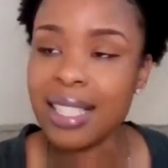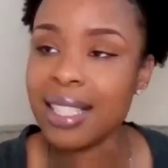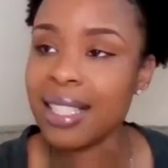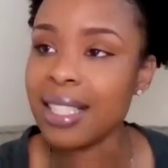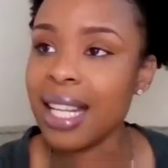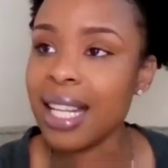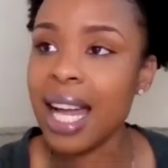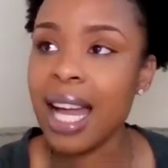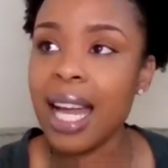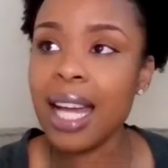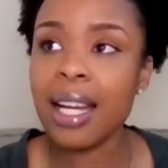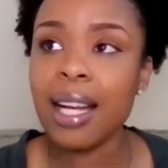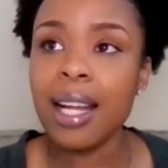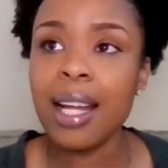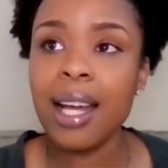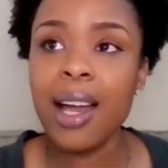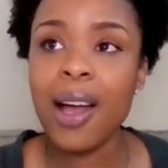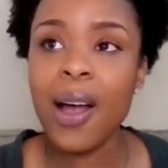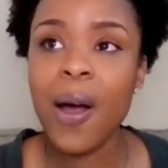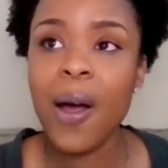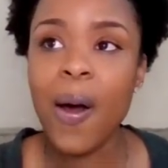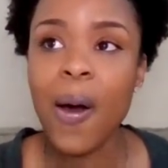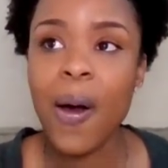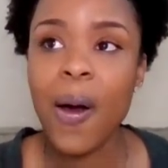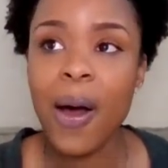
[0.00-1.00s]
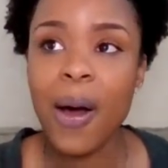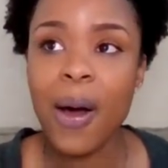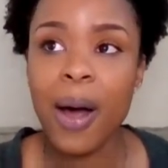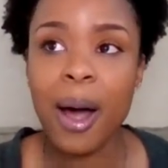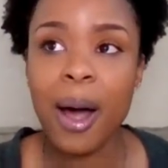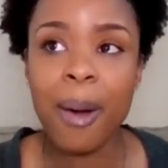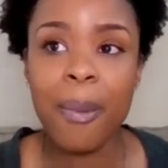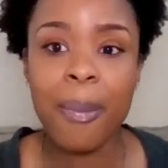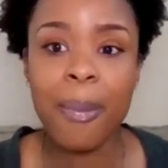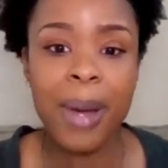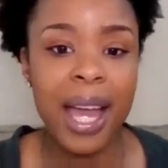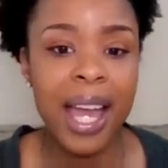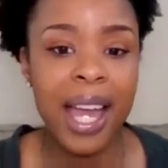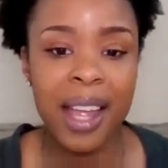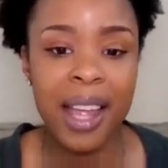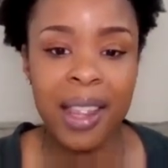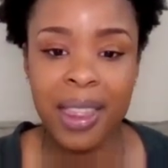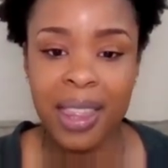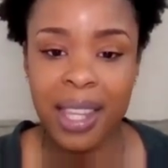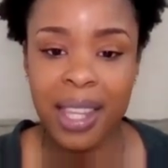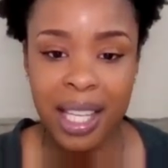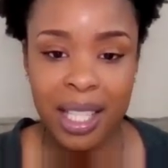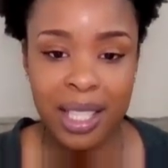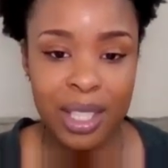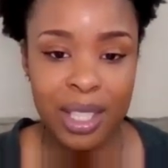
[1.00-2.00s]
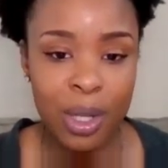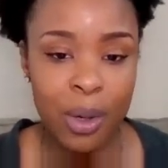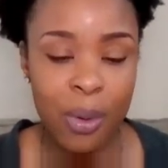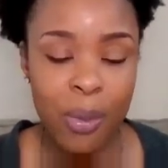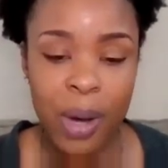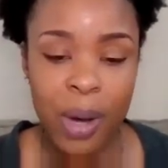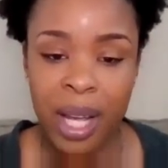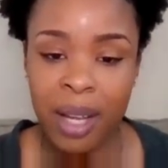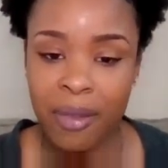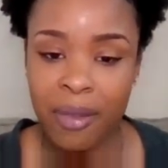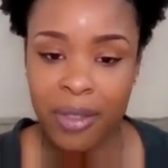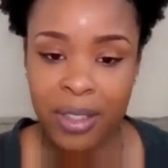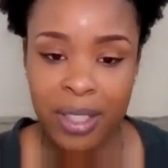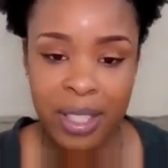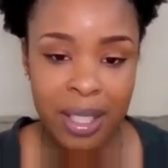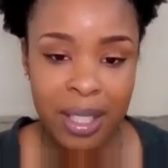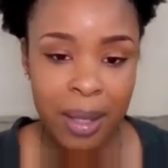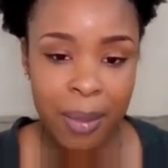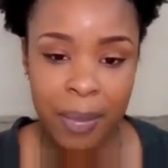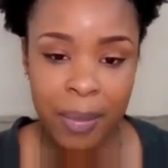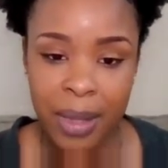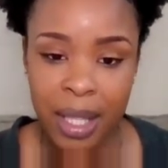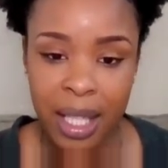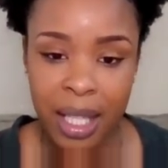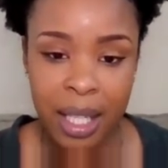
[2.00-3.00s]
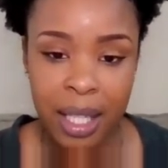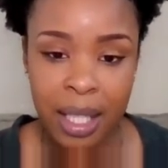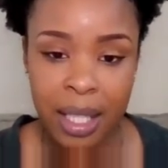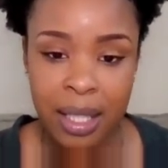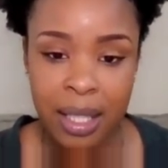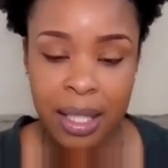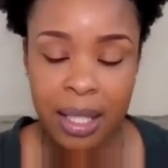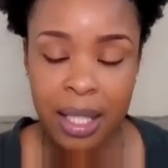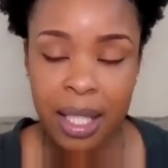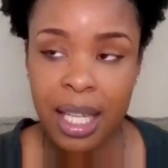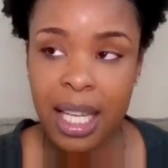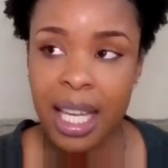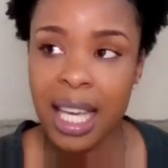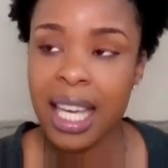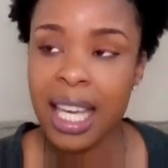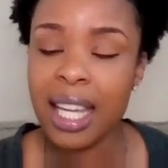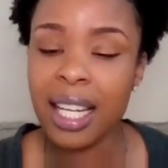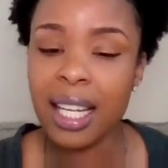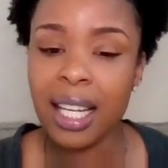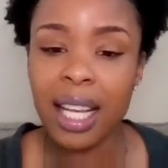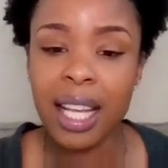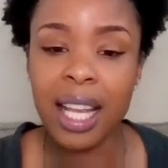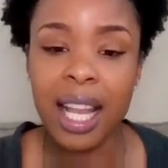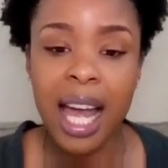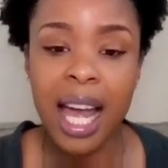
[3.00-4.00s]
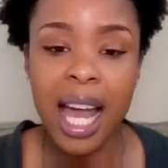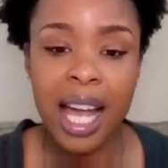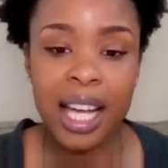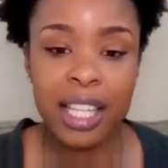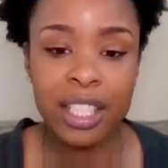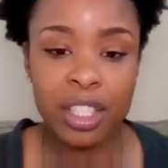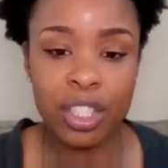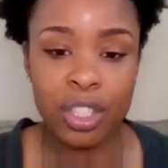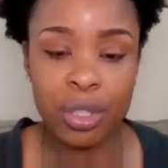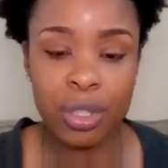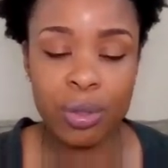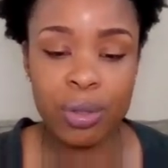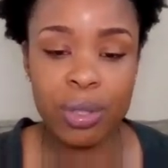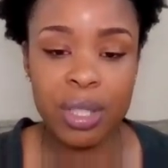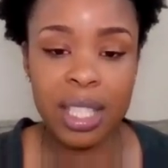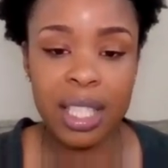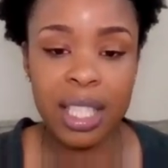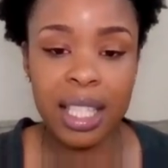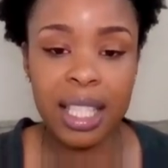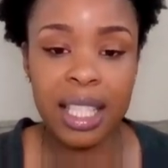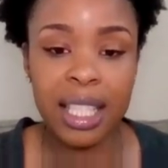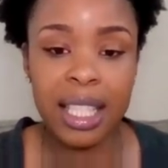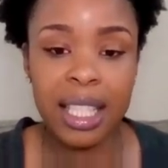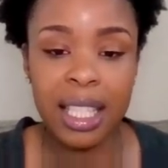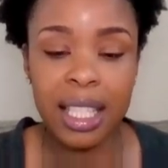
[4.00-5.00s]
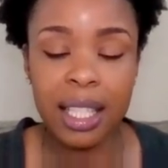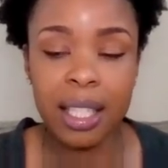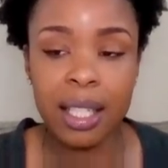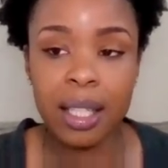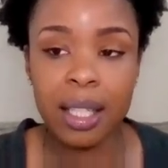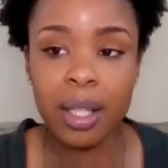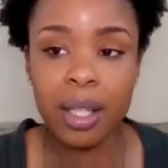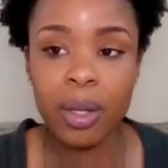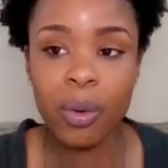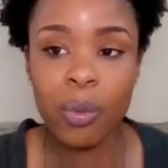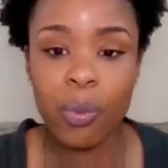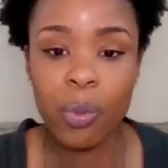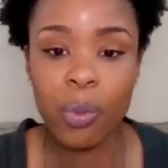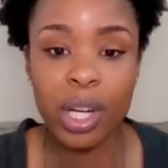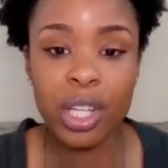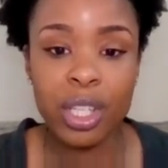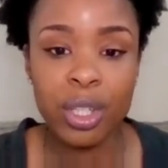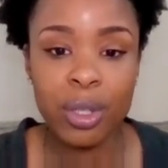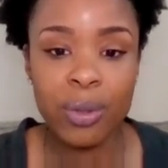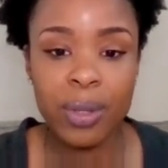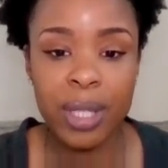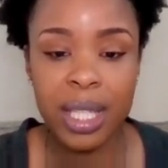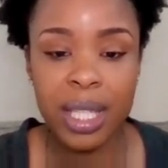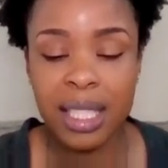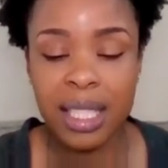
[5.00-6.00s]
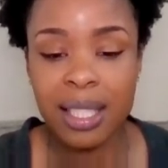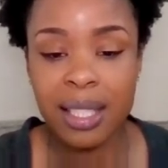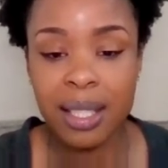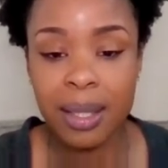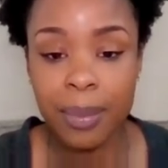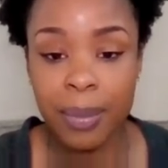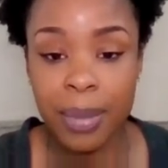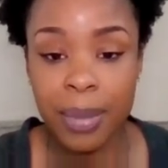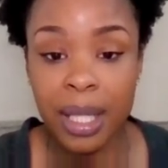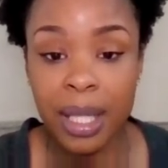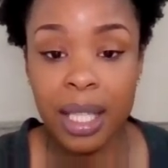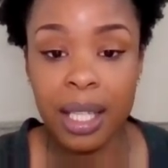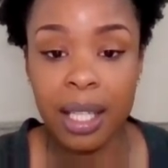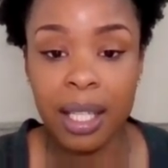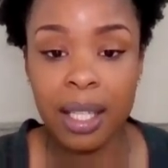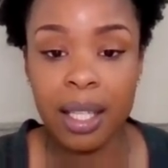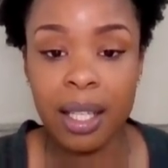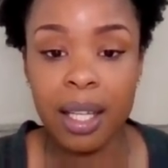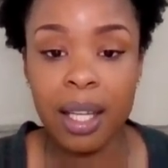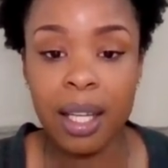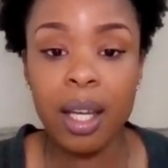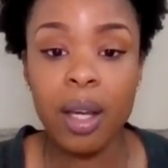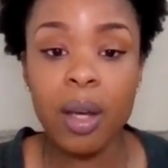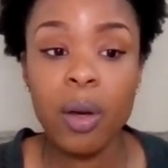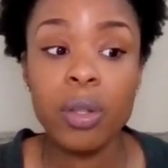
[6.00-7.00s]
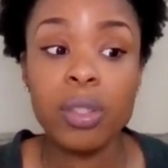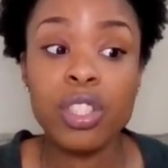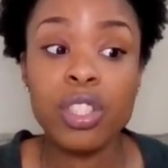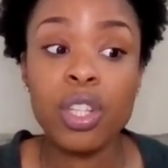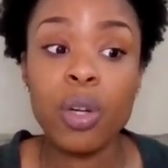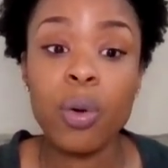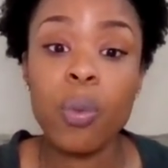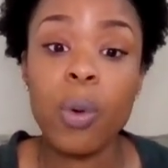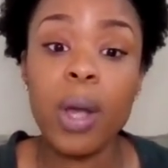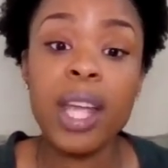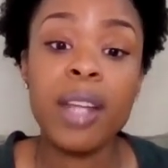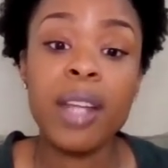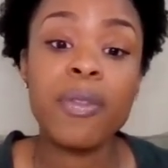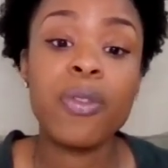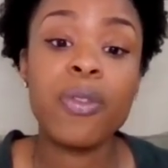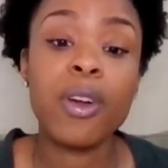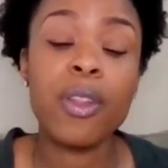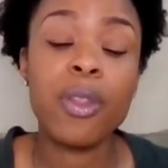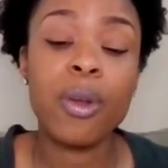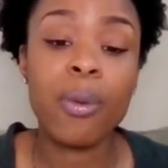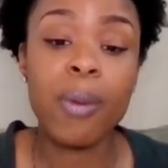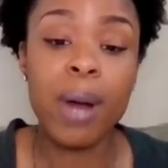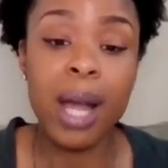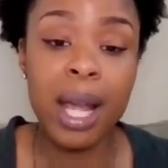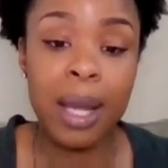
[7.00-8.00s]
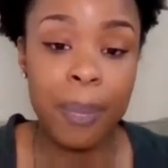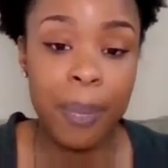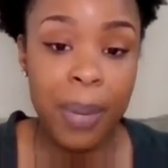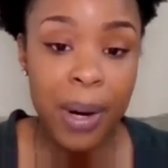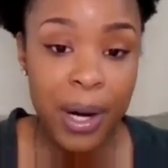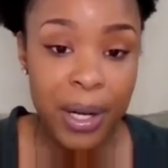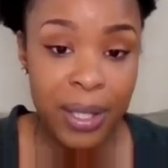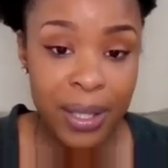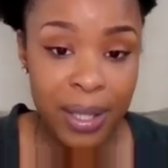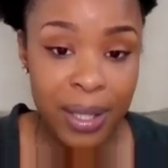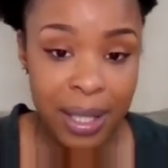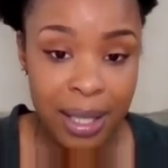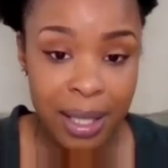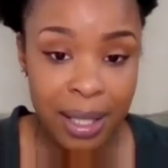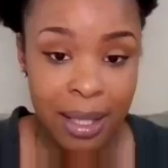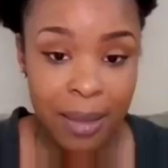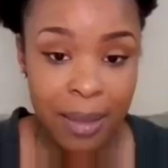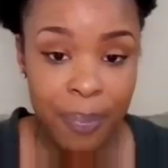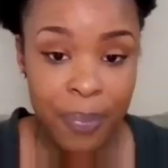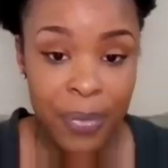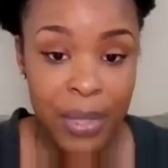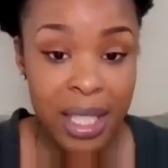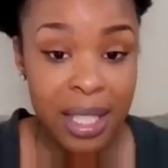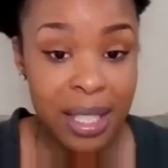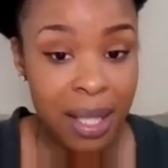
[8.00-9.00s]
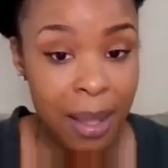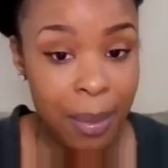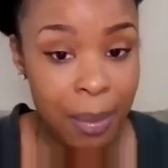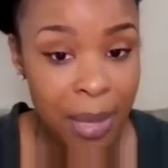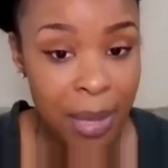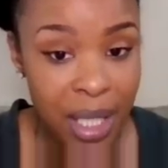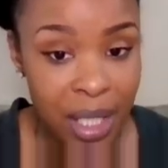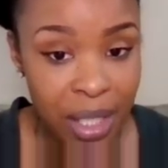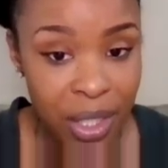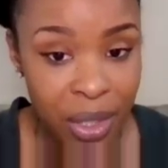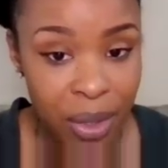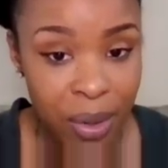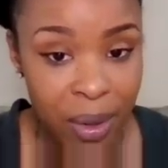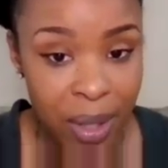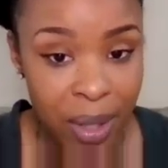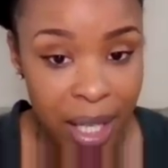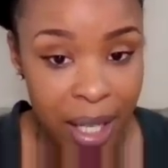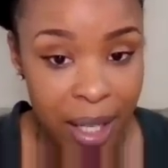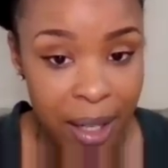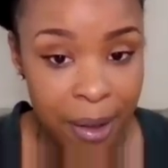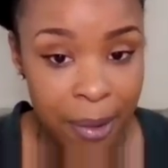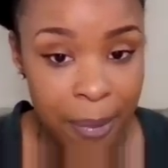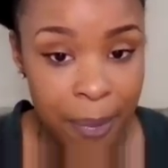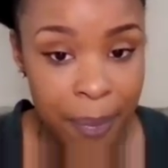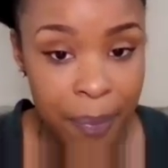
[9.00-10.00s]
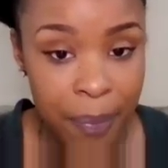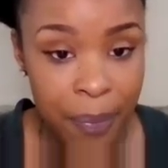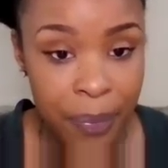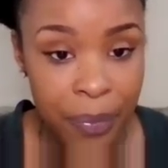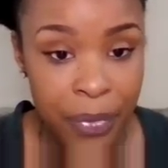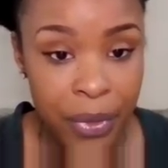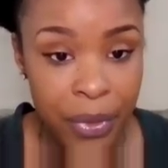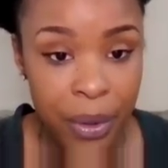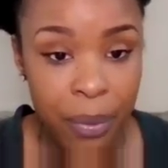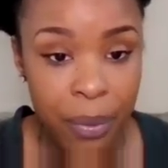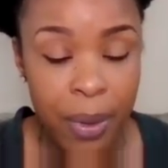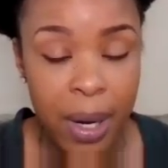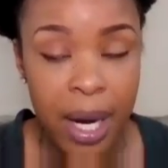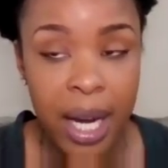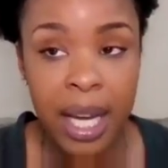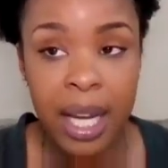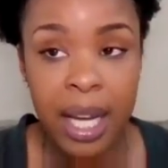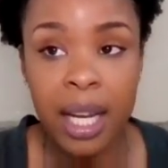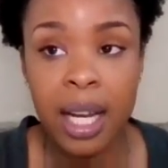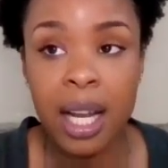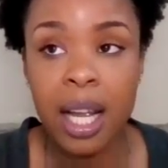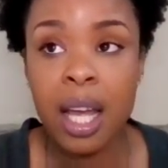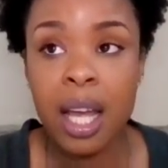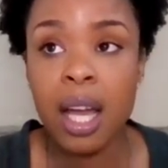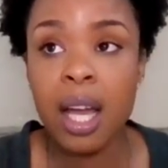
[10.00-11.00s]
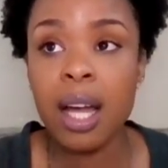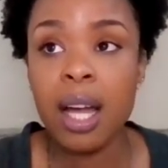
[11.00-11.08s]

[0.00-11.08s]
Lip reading: It's not a bad thing to wait for some things. It aligns you to get where you need to be, to wait for the right person to meet you there, right?